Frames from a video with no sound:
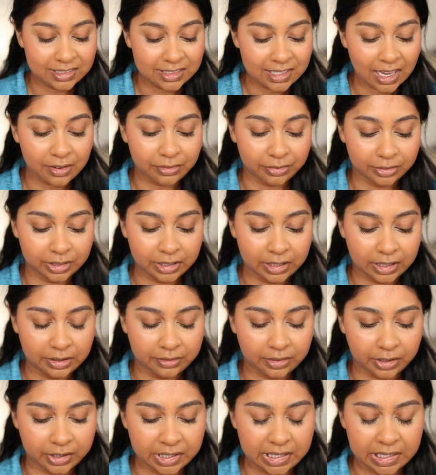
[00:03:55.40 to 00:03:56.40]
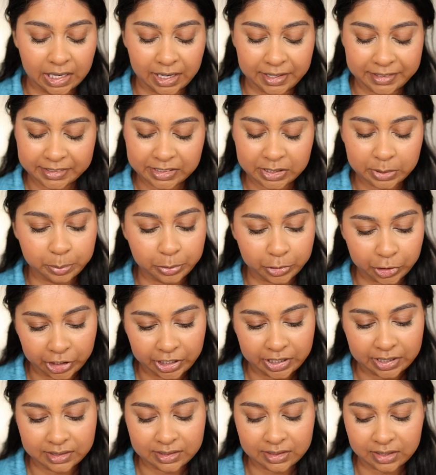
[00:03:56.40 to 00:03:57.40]
definitely very like
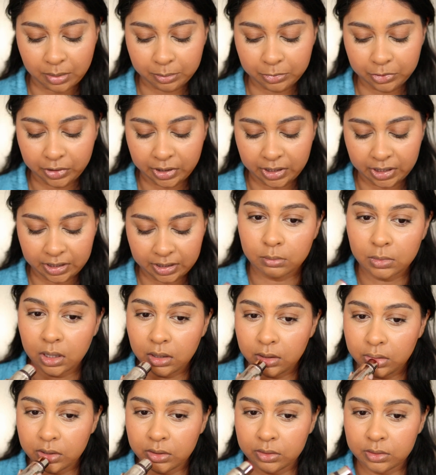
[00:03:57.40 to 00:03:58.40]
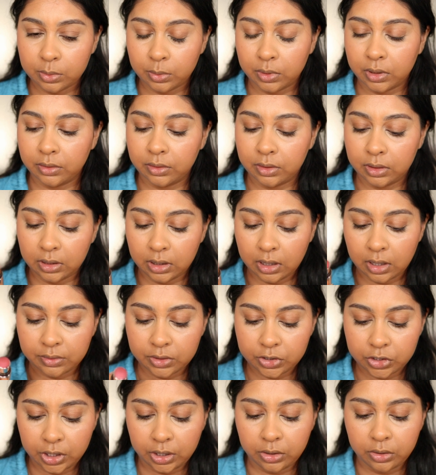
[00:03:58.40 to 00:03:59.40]
spring, summery. Might use one of the
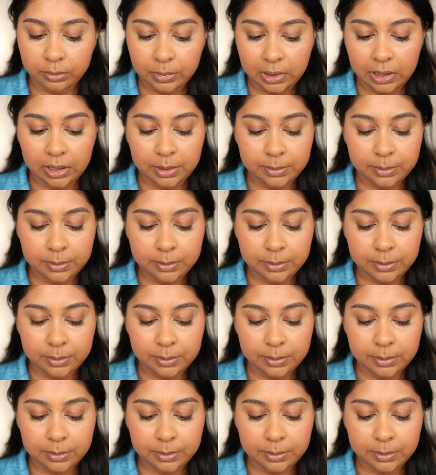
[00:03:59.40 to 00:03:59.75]
other shade on my